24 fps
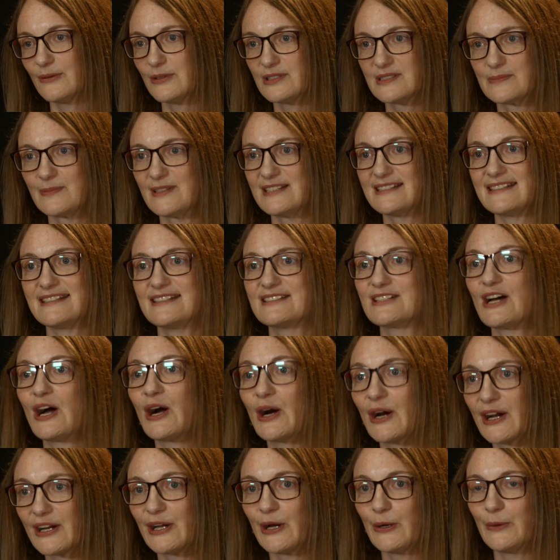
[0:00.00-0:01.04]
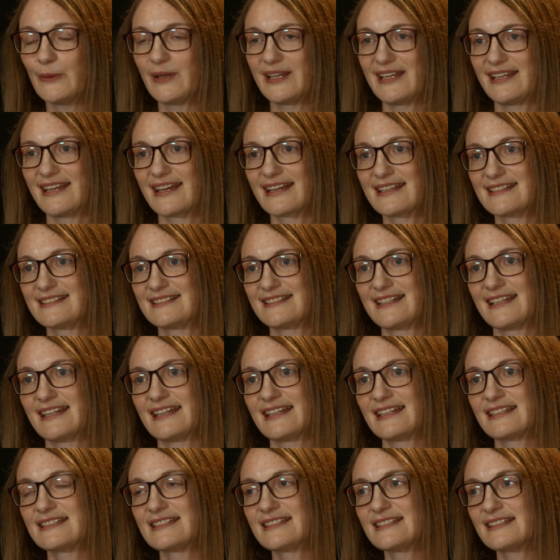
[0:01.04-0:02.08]
Species are going
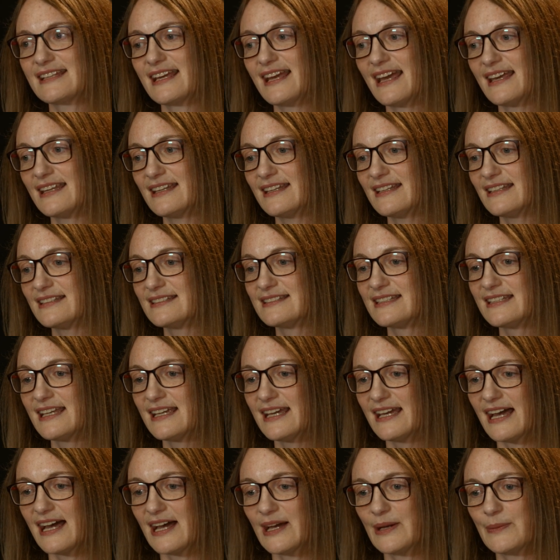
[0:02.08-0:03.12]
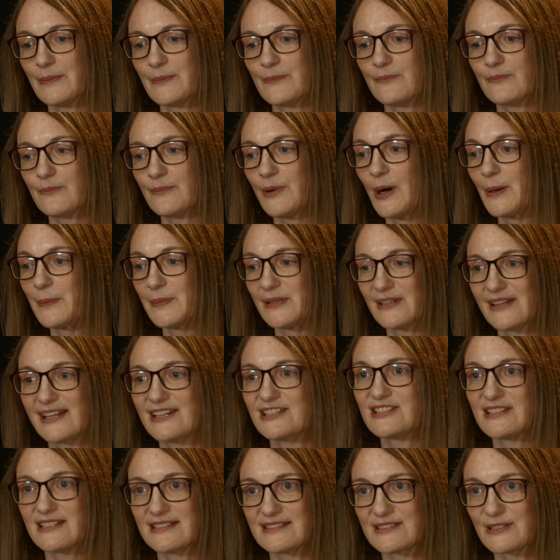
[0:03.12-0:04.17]
extinct and
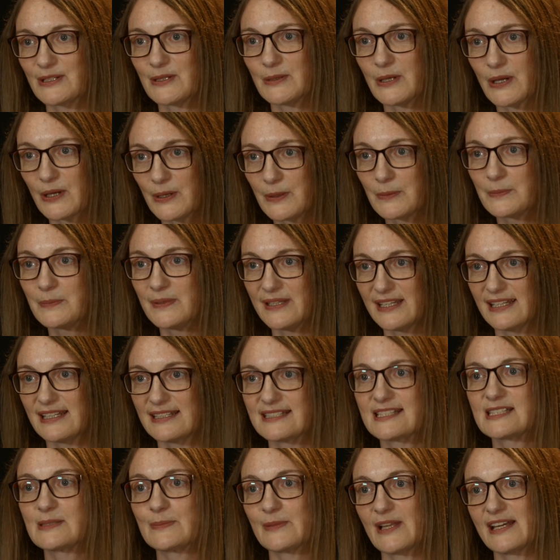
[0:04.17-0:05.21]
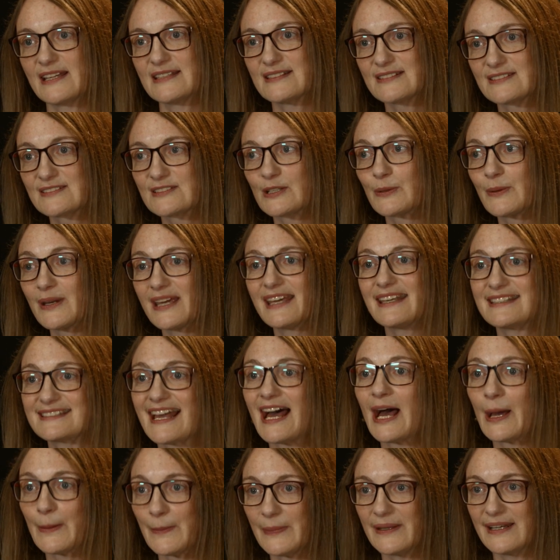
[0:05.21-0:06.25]
populations are being displaced. So it's
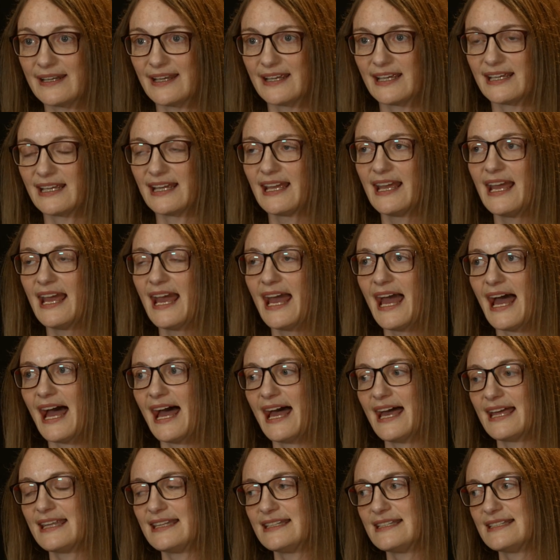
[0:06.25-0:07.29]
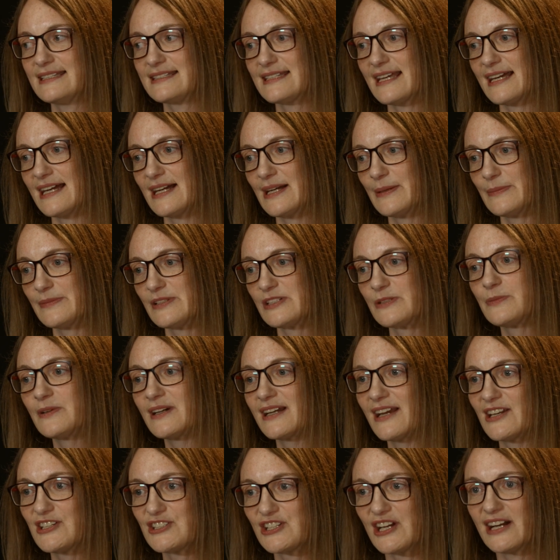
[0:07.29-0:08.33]
happening. And to
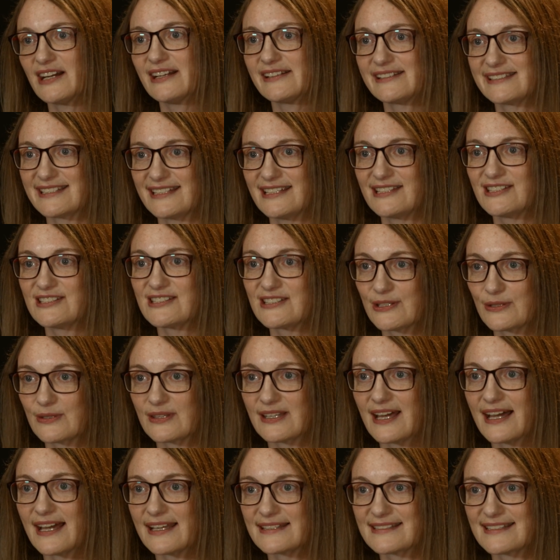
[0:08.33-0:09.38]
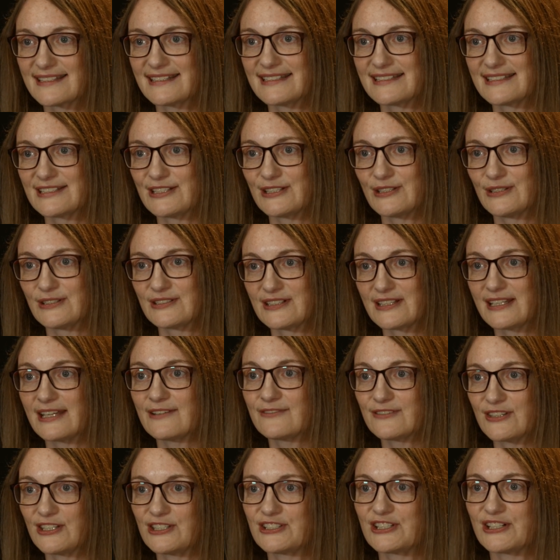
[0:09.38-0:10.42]
bring a child into that and to
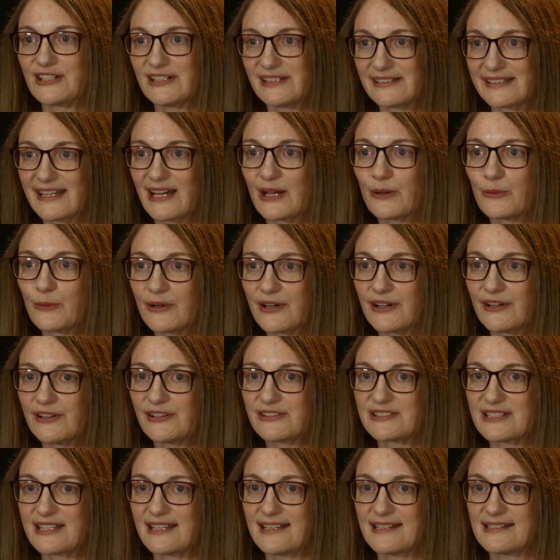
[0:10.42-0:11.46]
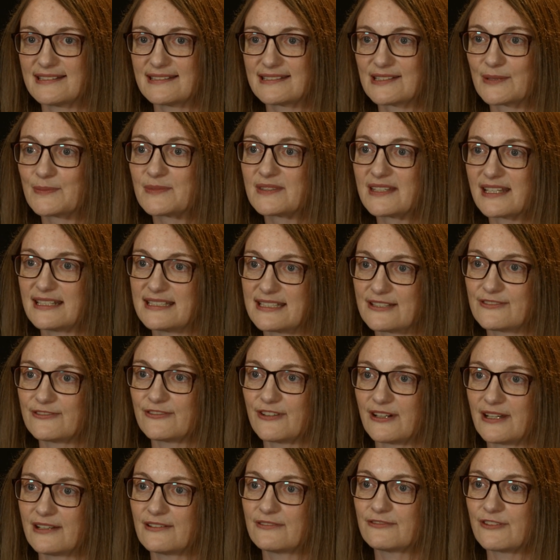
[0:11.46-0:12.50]
give the child that world is something
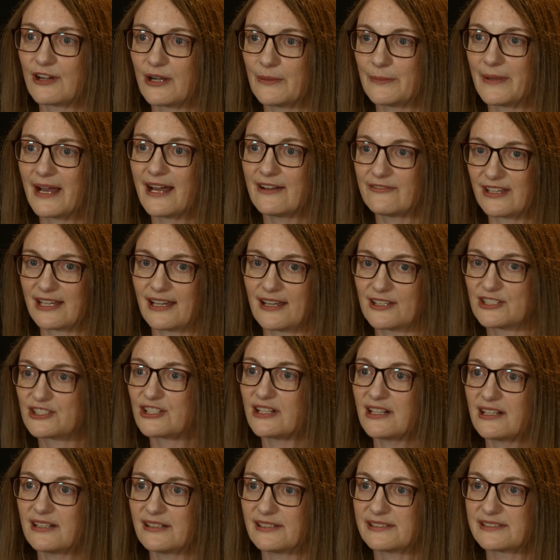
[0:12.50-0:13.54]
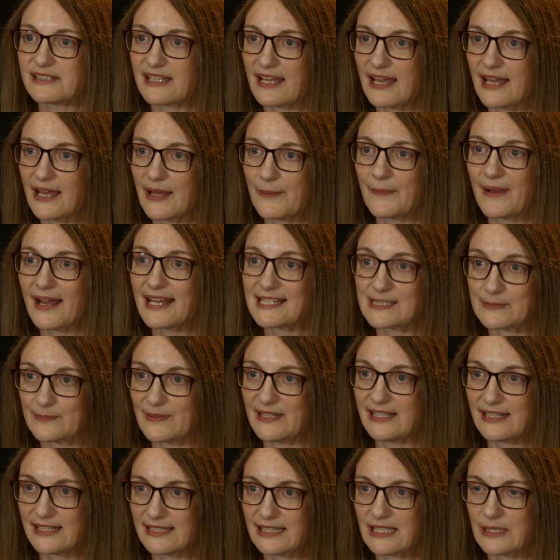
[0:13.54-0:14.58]
different from having a child has
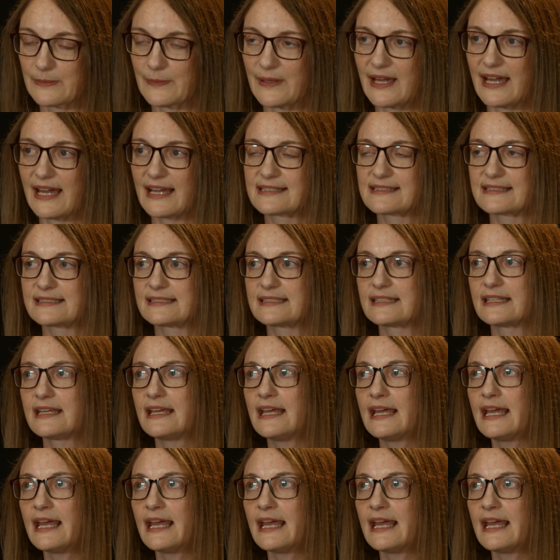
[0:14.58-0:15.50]
been in the past.